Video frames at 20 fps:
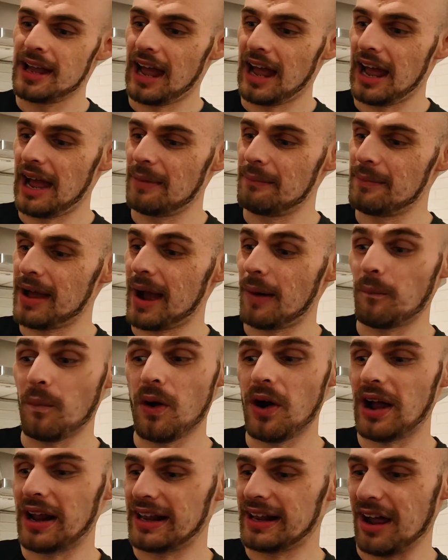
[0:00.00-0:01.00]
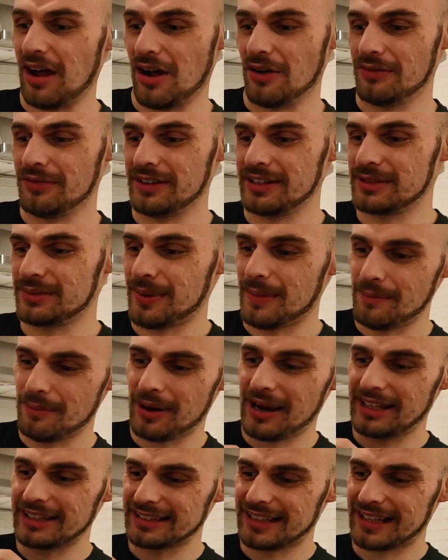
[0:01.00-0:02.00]
And what I love is when
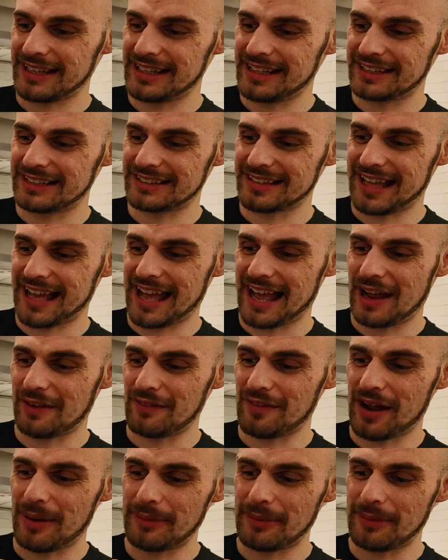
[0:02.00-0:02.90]
brands like this that have,